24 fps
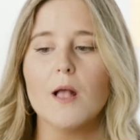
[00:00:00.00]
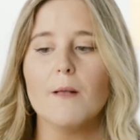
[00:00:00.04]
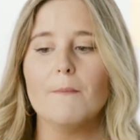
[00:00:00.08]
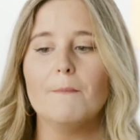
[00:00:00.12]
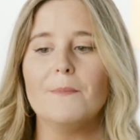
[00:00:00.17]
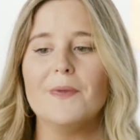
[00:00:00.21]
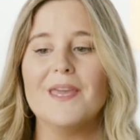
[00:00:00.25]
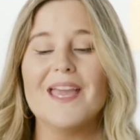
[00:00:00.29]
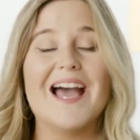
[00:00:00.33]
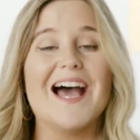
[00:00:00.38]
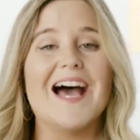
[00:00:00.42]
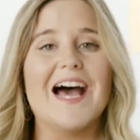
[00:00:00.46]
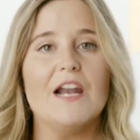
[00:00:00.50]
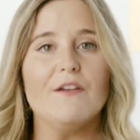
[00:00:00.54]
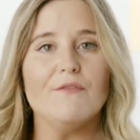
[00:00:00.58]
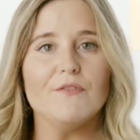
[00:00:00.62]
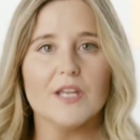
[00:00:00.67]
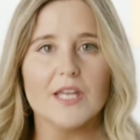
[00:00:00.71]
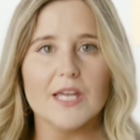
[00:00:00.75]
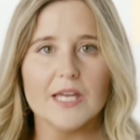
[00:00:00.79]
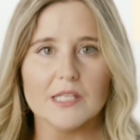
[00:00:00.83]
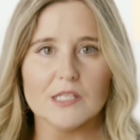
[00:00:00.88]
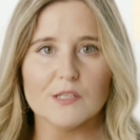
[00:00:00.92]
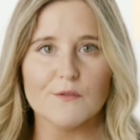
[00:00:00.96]
be
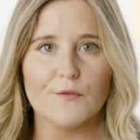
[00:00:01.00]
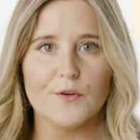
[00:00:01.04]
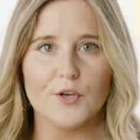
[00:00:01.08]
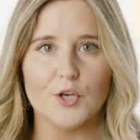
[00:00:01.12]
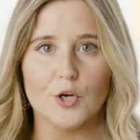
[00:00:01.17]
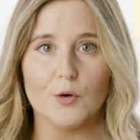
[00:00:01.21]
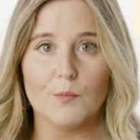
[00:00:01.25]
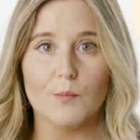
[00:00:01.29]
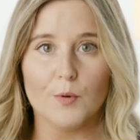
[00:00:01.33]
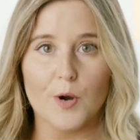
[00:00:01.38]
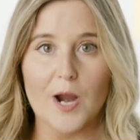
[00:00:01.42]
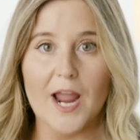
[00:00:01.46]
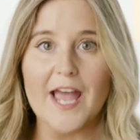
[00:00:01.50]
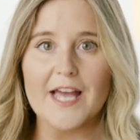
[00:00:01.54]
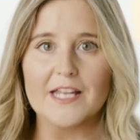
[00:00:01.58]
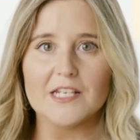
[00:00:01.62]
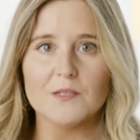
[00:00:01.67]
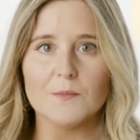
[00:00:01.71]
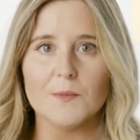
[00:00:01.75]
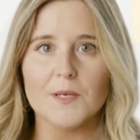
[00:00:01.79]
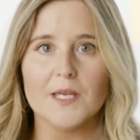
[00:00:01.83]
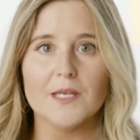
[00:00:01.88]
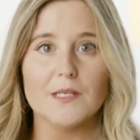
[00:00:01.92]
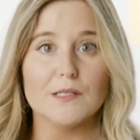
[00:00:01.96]
advocates for your brand
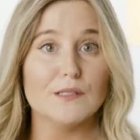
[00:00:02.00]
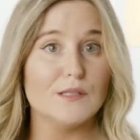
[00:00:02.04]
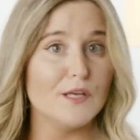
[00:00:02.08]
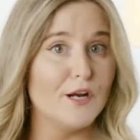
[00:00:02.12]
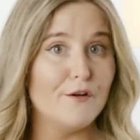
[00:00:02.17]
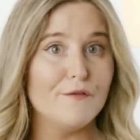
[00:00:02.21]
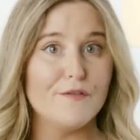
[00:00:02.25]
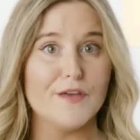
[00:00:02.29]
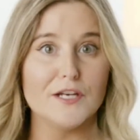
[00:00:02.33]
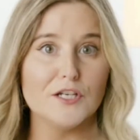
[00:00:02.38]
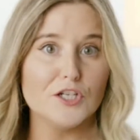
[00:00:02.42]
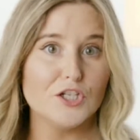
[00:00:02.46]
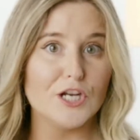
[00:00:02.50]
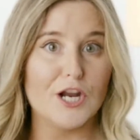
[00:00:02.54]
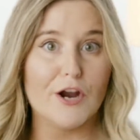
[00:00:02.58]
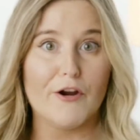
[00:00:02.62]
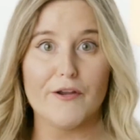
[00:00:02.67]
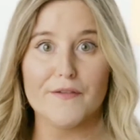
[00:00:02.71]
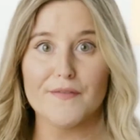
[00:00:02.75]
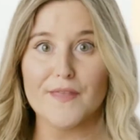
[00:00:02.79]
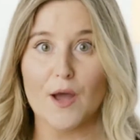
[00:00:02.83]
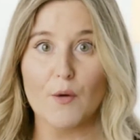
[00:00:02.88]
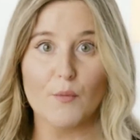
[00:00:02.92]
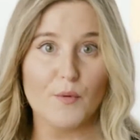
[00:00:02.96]
because they're then
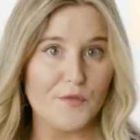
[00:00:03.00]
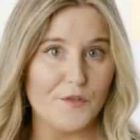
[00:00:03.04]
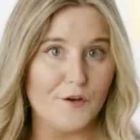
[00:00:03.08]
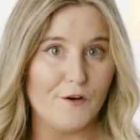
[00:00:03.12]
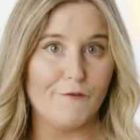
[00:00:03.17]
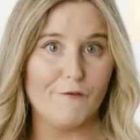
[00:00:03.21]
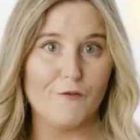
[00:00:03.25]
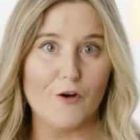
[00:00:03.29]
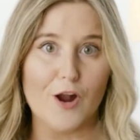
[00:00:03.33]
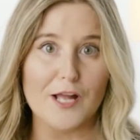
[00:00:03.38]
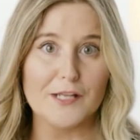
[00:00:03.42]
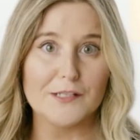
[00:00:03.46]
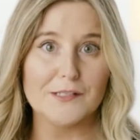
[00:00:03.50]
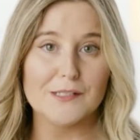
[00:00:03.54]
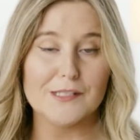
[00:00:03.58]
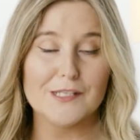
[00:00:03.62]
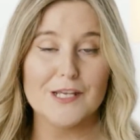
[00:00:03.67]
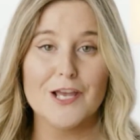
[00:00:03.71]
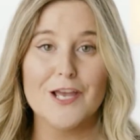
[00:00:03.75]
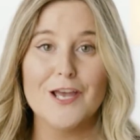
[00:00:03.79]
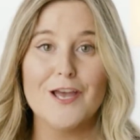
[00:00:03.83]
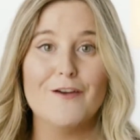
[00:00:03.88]
sharing that with their friends